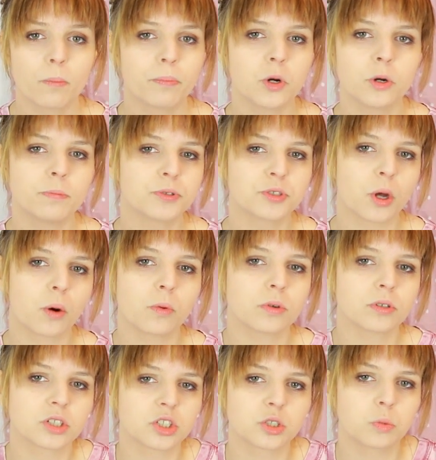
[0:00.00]
Boobs
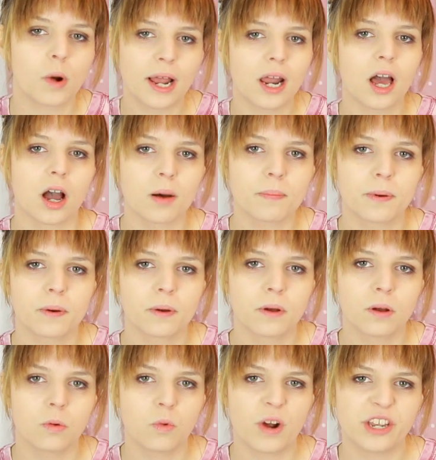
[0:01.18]
don't swell up
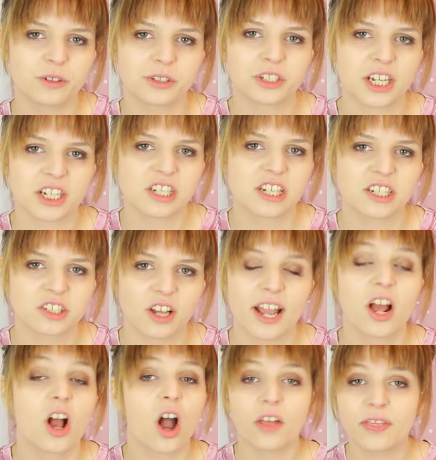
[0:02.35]
when you're sexually
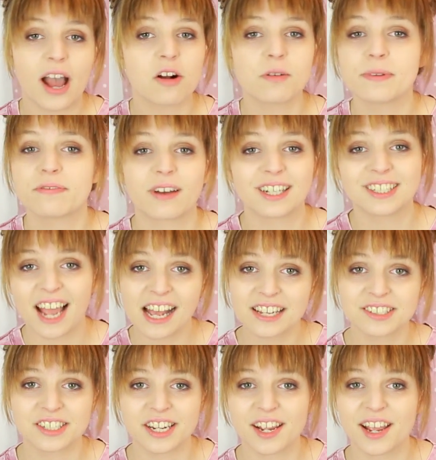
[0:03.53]
excited. That would be
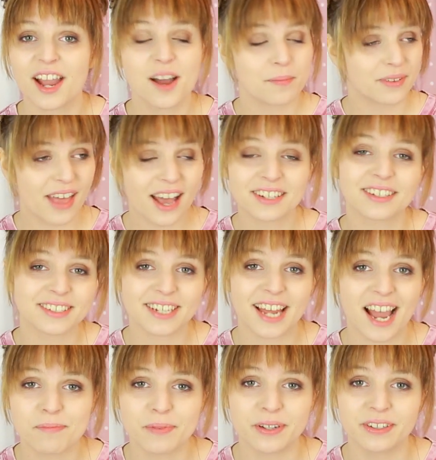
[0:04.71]
fantastic, but that doesn't
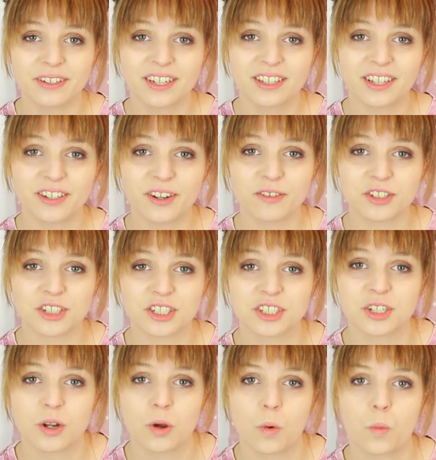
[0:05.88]
happen. They don't
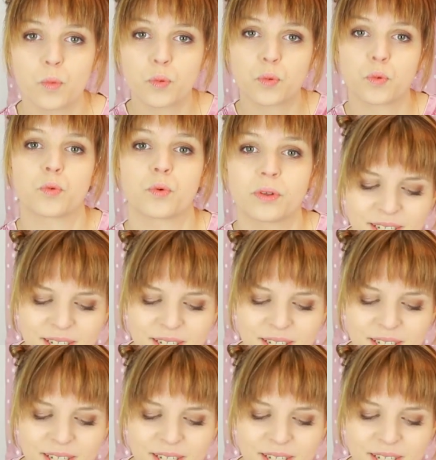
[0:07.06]
just... She